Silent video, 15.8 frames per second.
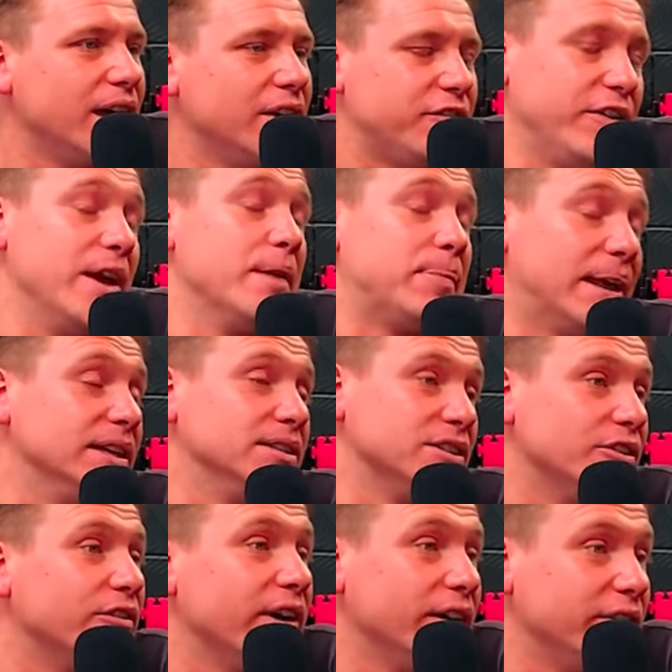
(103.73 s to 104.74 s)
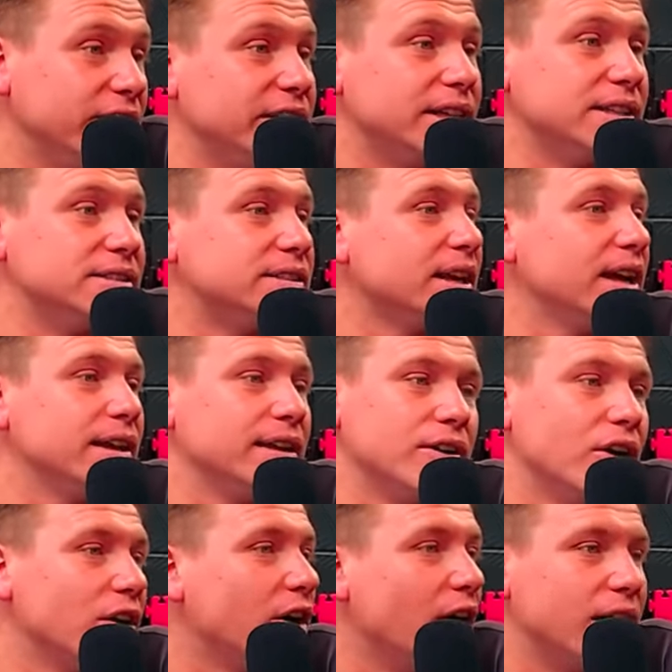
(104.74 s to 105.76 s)
A fair play to the ref. He did say,
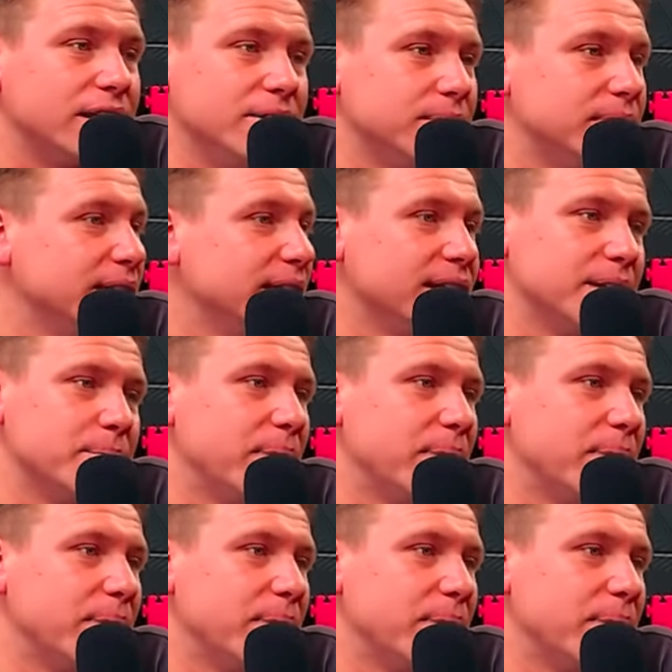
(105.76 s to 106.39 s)
"Look, I can't keep you getting